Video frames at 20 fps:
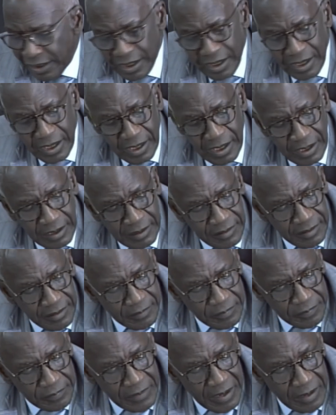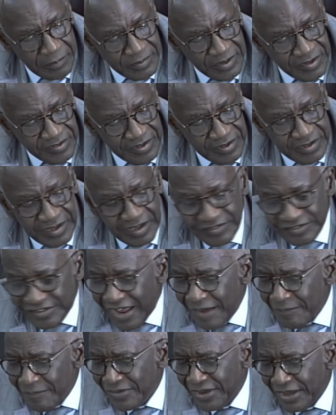present-day
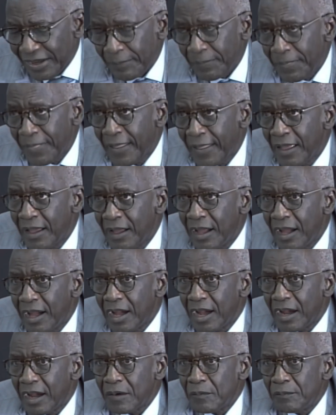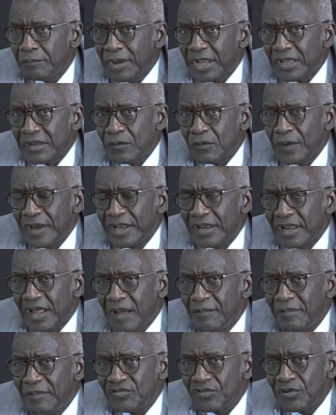Zambia. But when
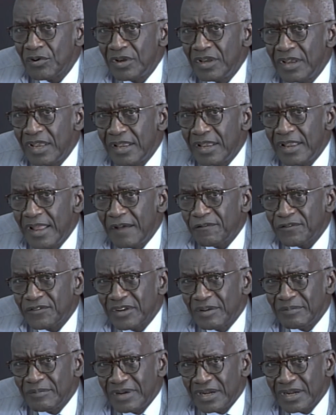Hammarskjöld left